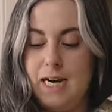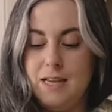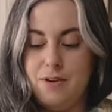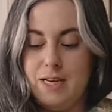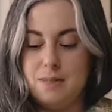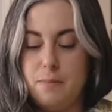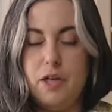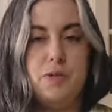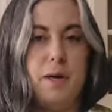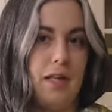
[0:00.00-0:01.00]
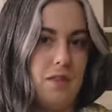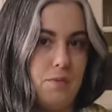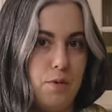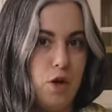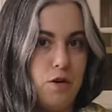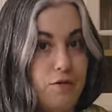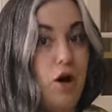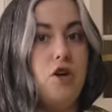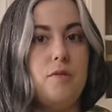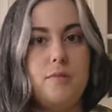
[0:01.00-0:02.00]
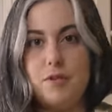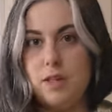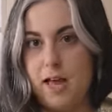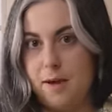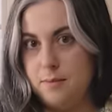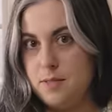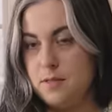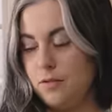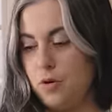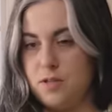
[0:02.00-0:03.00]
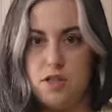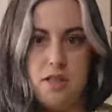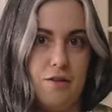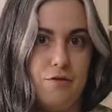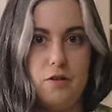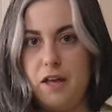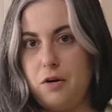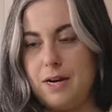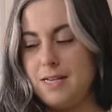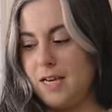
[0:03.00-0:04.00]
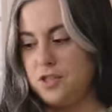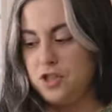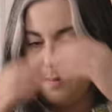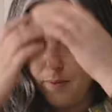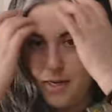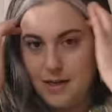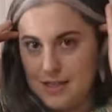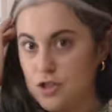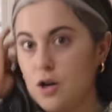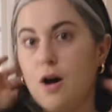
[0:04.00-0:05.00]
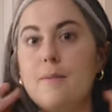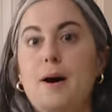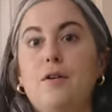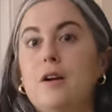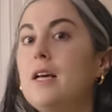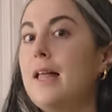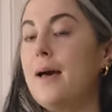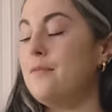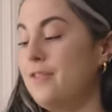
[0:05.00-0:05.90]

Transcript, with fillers: not even as much about like the pure volume of clams. Of course, it's there for like great texture, but this is all about clam